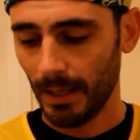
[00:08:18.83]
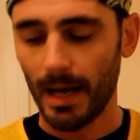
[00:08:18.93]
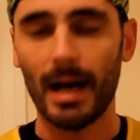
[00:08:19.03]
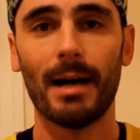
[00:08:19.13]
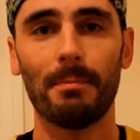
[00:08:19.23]

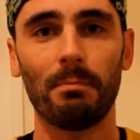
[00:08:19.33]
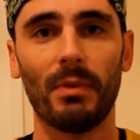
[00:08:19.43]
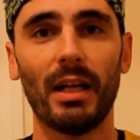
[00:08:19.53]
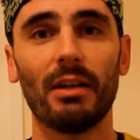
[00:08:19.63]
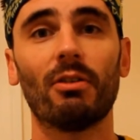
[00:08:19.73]

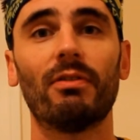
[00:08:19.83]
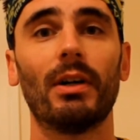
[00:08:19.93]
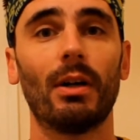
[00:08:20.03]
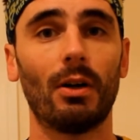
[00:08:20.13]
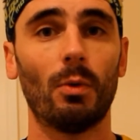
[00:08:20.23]
and it will
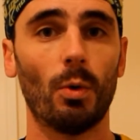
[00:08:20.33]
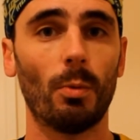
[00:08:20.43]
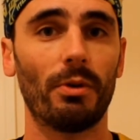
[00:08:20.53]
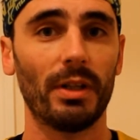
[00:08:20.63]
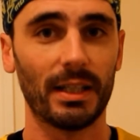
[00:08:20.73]
feel a lot
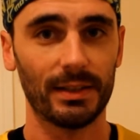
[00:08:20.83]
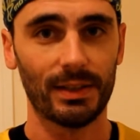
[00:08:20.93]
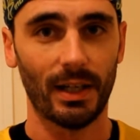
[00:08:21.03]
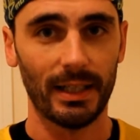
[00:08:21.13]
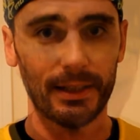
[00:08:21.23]
warmer on the
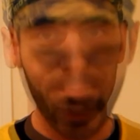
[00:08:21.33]
inside.